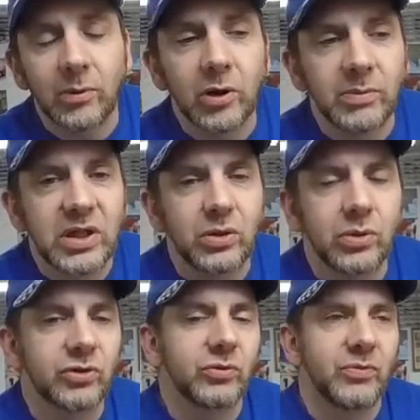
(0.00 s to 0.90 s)
I'm going to be
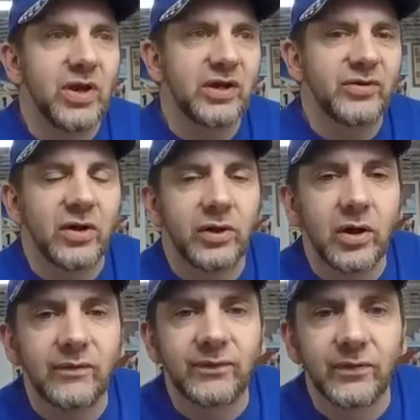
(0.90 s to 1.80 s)
doing some things on
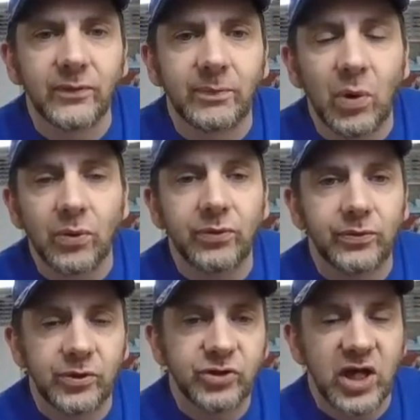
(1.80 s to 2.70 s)
there for both
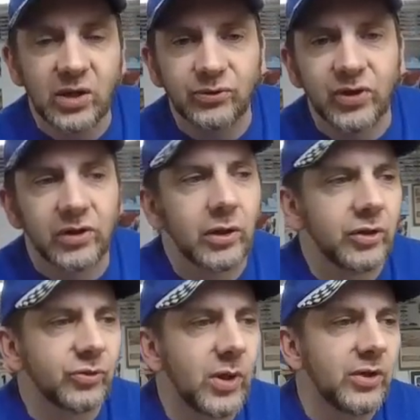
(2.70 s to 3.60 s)
the channels on there
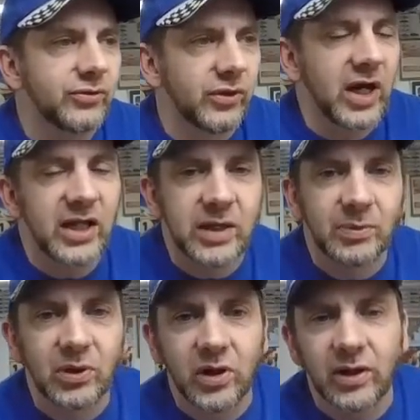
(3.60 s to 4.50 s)
as well, so kind of keep
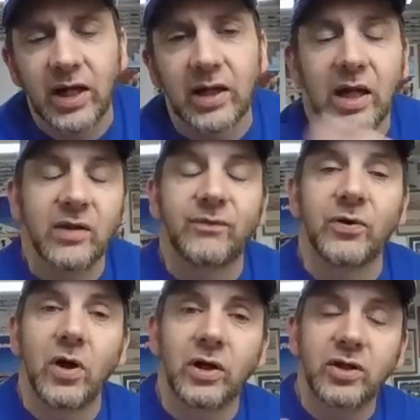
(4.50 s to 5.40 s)
a look on that. And if
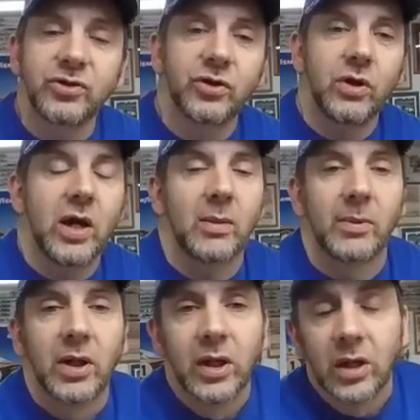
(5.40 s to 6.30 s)
you're on Instagram,
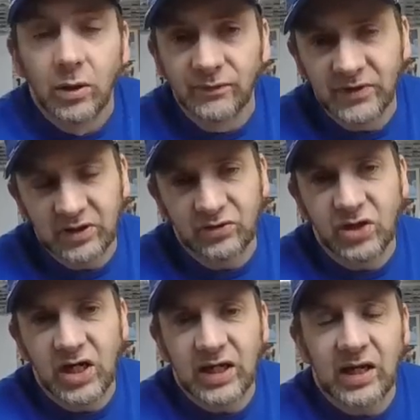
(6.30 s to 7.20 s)
don't forget to
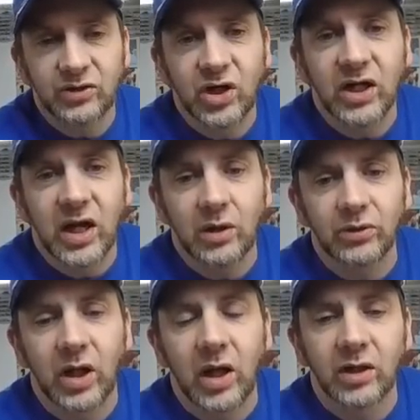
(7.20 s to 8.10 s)
check out, check
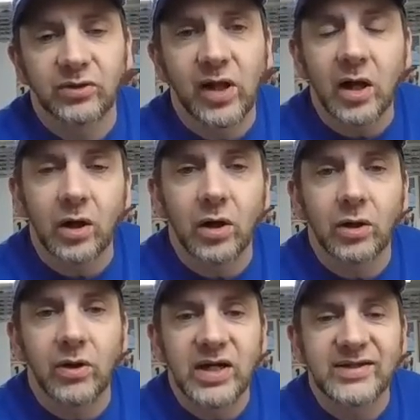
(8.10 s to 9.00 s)
out uh, Slot Car
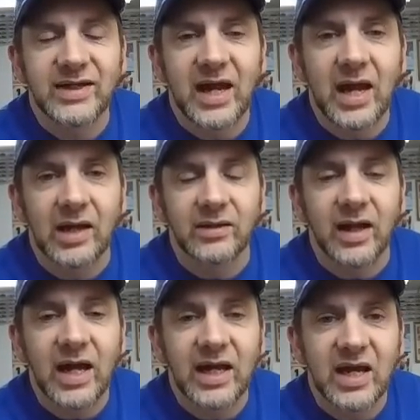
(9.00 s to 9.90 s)
Crazy and
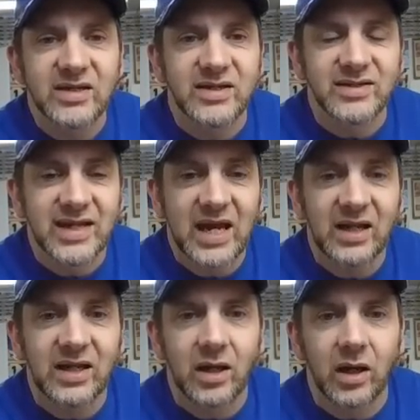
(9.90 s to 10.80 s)
Diecast
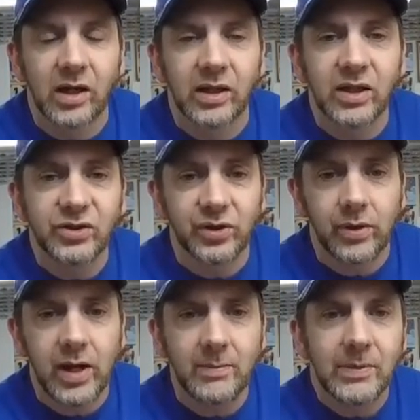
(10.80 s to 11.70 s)
Insanity on
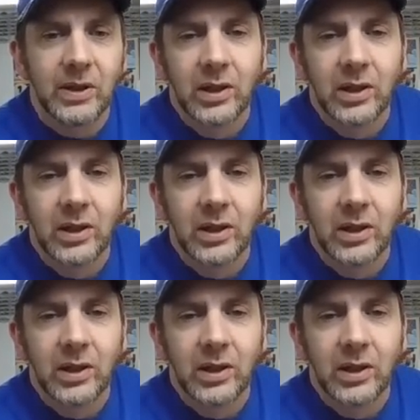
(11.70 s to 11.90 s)
Instagram.